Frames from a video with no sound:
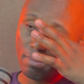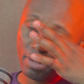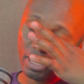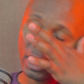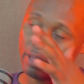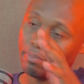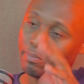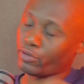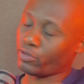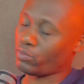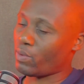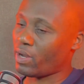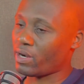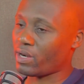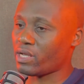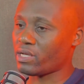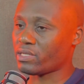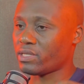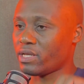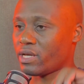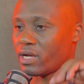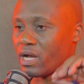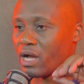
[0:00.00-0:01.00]
keyboard warriors,
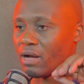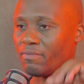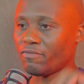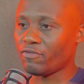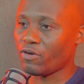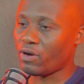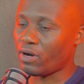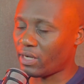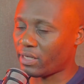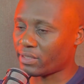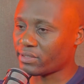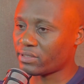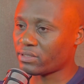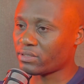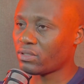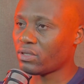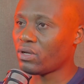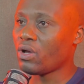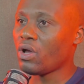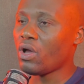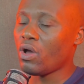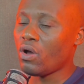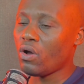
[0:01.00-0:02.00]
they come for us,
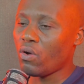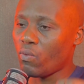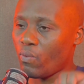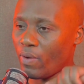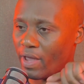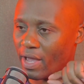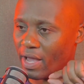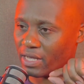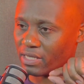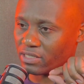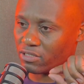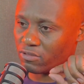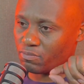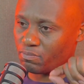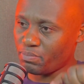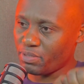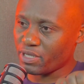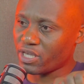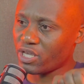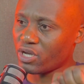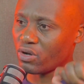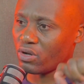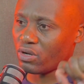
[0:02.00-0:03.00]
we are
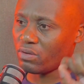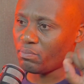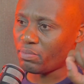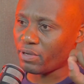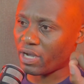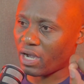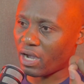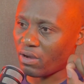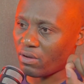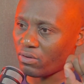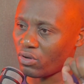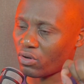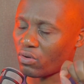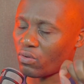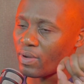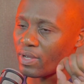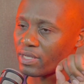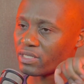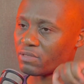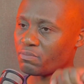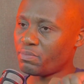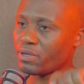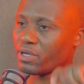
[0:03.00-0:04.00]
speaking on behalf, we are
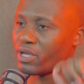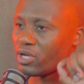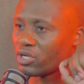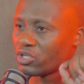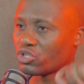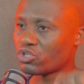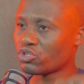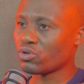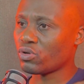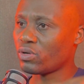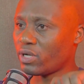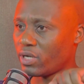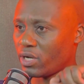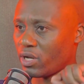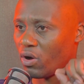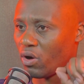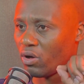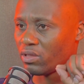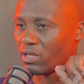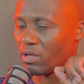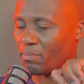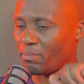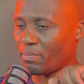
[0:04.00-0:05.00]
speaking solely
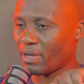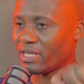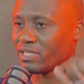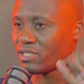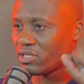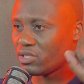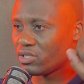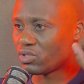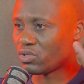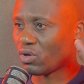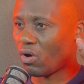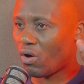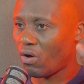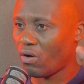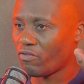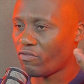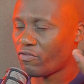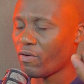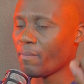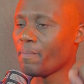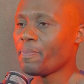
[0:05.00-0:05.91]
on the basis of